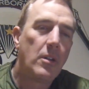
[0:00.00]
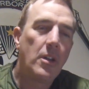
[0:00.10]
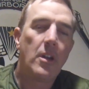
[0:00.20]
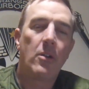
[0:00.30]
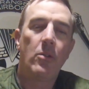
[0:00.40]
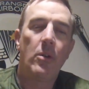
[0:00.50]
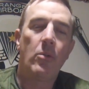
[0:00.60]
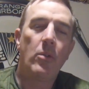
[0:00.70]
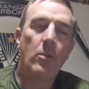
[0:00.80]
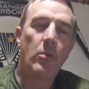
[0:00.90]
you know,
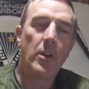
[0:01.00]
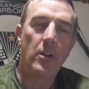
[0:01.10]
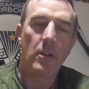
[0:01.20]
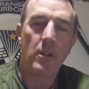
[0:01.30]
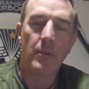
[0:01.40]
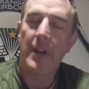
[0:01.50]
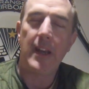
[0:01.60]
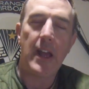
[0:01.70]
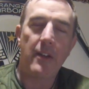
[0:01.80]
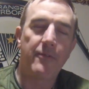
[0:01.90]
when we
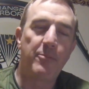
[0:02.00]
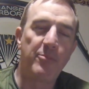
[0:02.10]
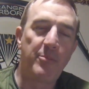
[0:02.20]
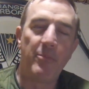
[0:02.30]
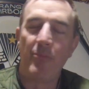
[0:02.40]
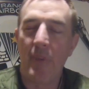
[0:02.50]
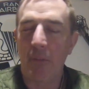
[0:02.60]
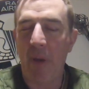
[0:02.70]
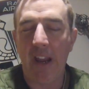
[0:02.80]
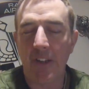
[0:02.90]
didn't have, you
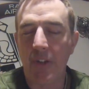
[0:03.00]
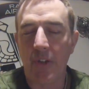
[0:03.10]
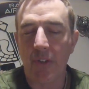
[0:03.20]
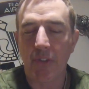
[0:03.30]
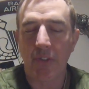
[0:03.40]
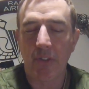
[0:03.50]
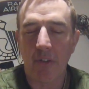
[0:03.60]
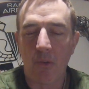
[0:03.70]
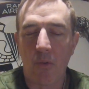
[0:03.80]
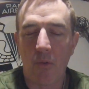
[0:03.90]
know, pagers
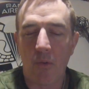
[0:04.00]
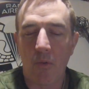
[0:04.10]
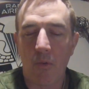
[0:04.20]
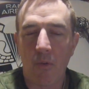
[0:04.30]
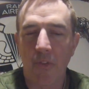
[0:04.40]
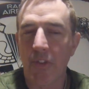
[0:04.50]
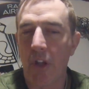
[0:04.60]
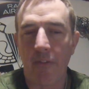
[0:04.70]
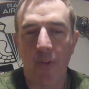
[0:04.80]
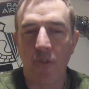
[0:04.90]
or
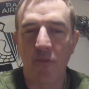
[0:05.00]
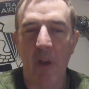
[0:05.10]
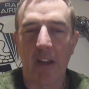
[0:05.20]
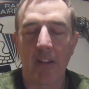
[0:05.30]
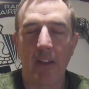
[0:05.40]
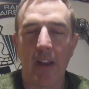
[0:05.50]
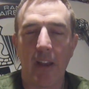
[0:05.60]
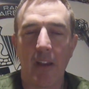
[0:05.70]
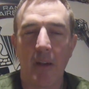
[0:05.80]
cell phones back in the day.